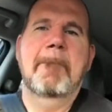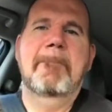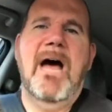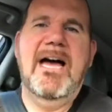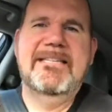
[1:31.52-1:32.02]

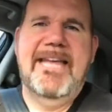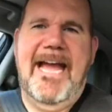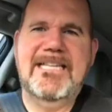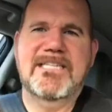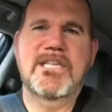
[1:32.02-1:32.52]

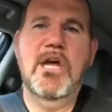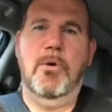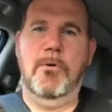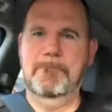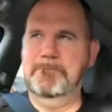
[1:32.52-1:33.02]
podcast.
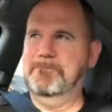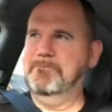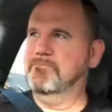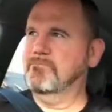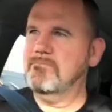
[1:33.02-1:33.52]
So
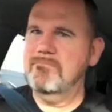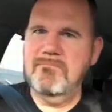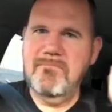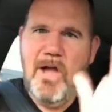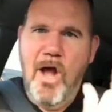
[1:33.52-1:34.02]

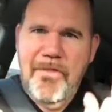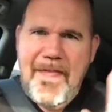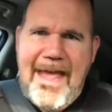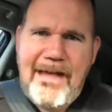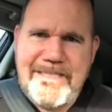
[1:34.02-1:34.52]
all
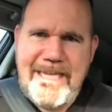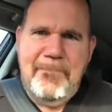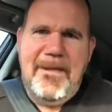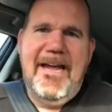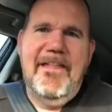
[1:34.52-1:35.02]
that
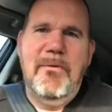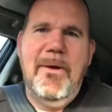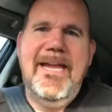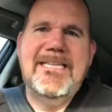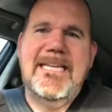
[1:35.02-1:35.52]
housekeeping out of the
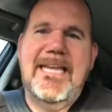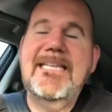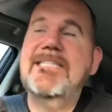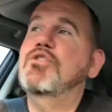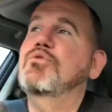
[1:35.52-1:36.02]
way to
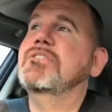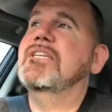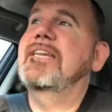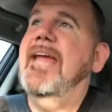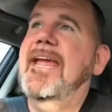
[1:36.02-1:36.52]
get to
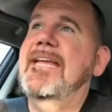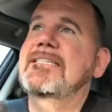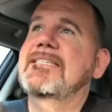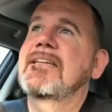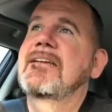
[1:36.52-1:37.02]

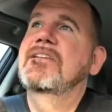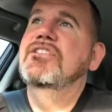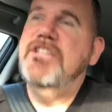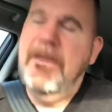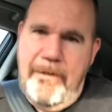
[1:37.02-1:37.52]
today's
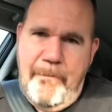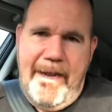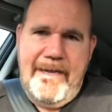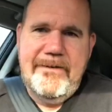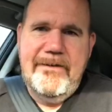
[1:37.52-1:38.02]
Jimmy
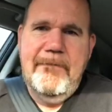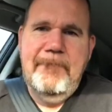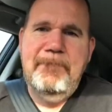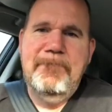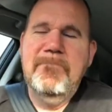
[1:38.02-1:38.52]
Rant.
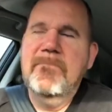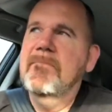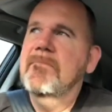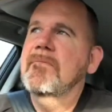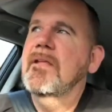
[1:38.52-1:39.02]

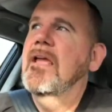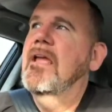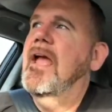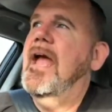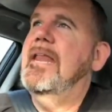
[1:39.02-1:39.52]

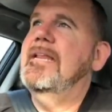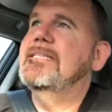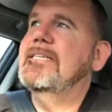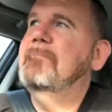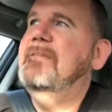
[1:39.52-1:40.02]
And it's
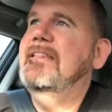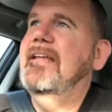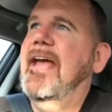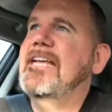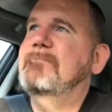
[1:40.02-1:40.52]
something
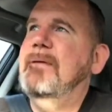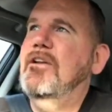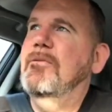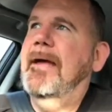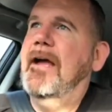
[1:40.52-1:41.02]
that has been
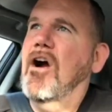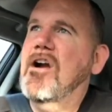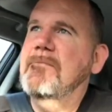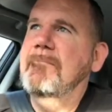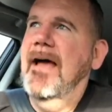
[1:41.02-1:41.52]
on my
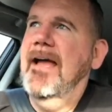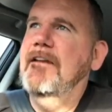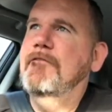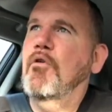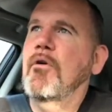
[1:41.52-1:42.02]
heart and
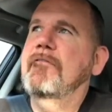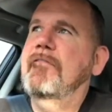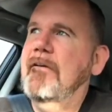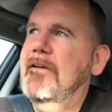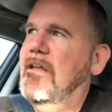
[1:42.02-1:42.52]
mind for a
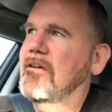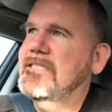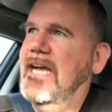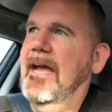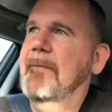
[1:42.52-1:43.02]
very long
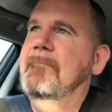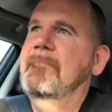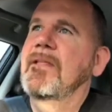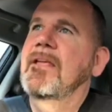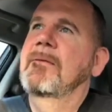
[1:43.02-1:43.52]
time,
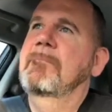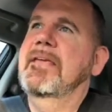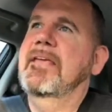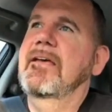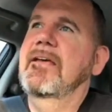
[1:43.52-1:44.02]

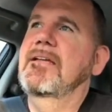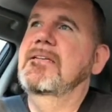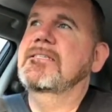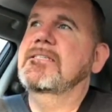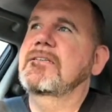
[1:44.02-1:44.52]

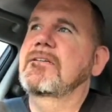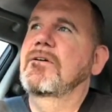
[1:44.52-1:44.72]
because